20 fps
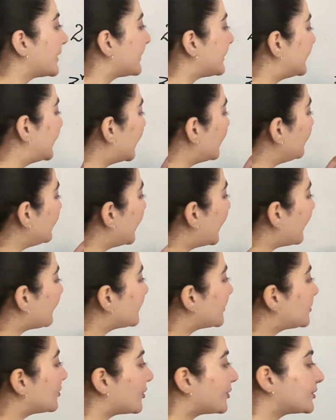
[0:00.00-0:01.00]
Then we have
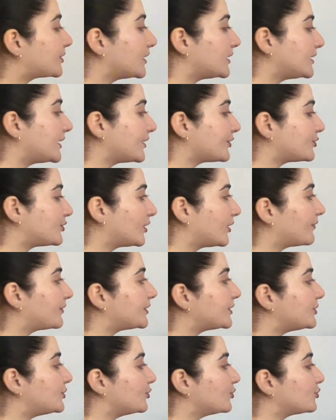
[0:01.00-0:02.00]
the third conditional, which
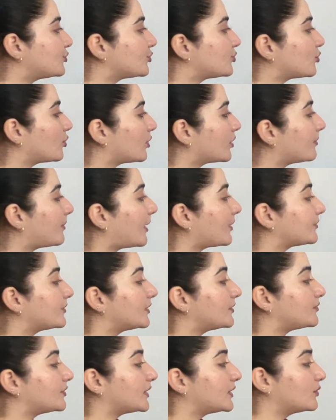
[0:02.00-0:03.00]
is used to talk about
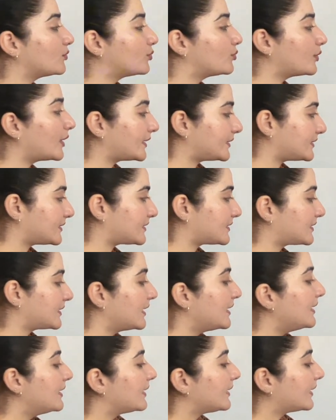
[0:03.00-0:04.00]
the regrets.
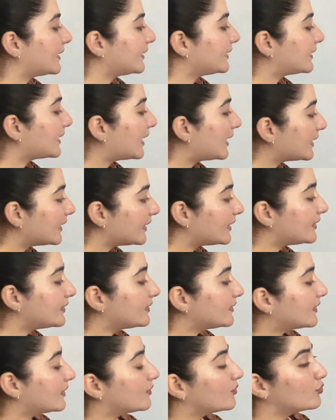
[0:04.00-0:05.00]
Like agar
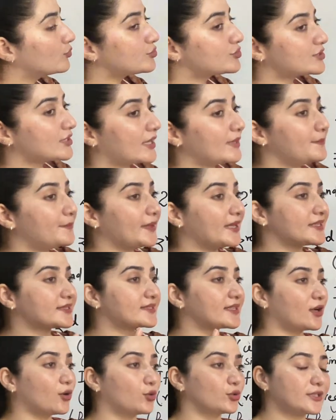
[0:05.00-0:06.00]
us time pe
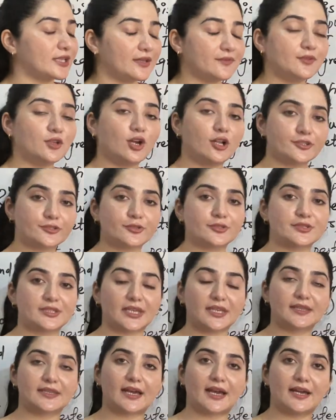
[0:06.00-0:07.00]
aisa hota, and we also
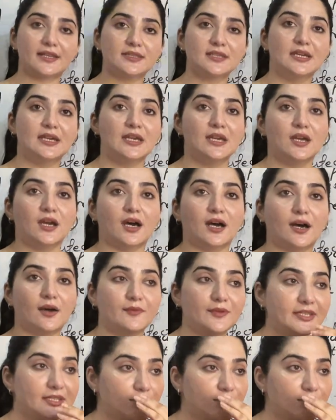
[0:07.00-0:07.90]
say that we